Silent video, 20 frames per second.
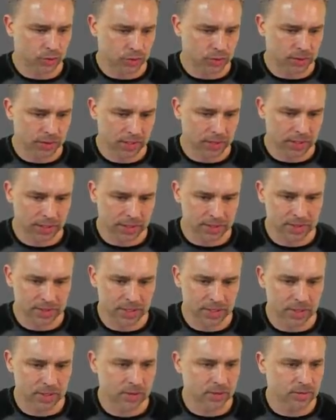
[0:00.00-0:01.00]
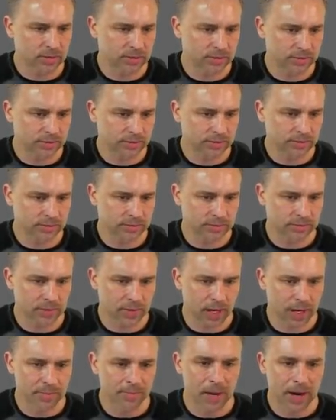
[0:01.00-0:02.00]
Like so.
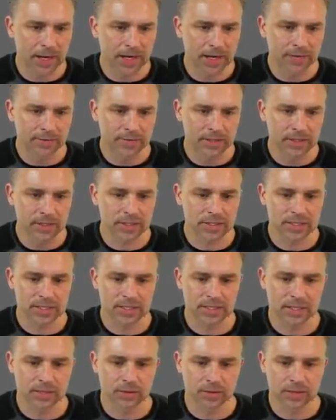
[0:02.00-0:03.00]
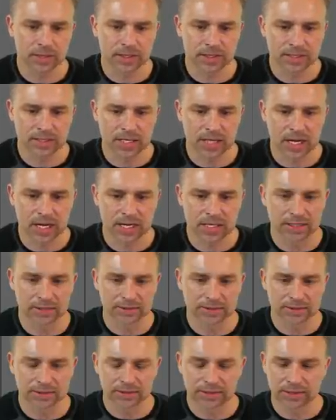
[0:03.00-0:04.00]
I might even just stick with this line
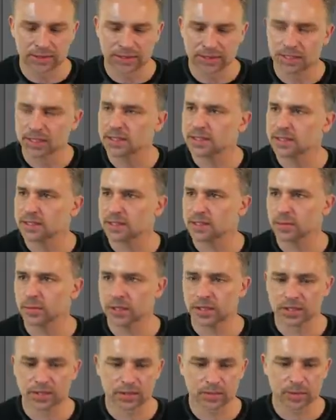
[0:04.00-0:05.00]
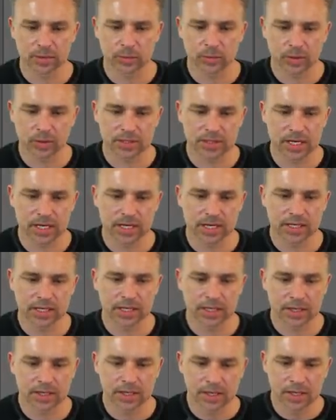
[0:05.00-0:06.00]
because this will be a little bit more exciting.
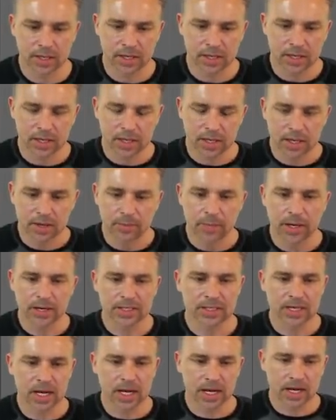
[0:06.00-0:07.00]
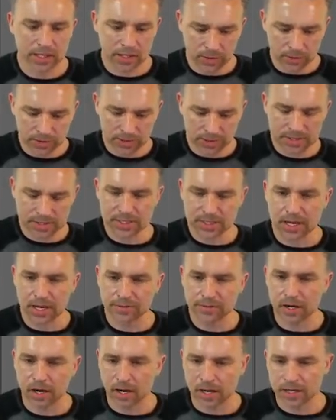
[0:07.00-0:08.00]
But uh, you could
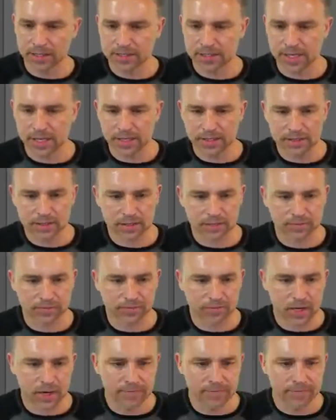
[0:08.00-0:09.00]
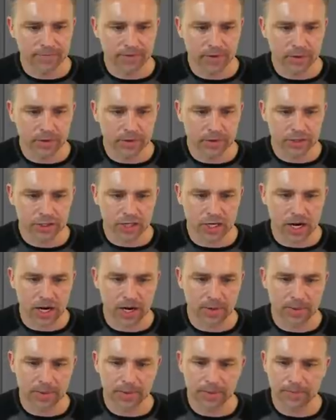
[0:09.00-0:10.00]
save content from
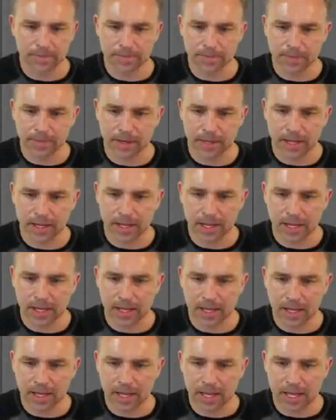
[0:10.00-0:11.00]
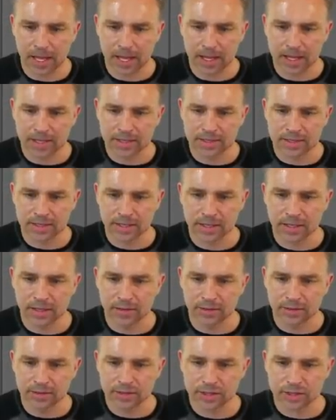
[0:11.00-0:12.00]
Photoshop and
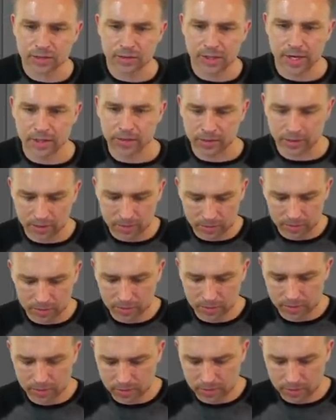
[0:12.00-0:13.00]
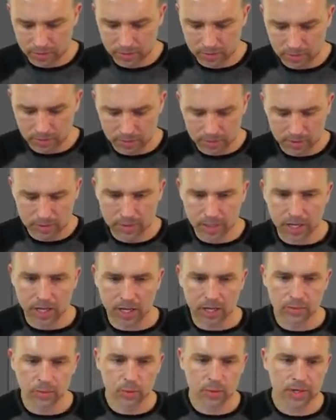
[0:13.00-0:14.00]
Illustrator
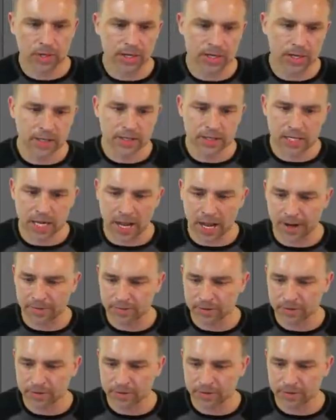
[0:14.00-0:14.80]
and bring it into After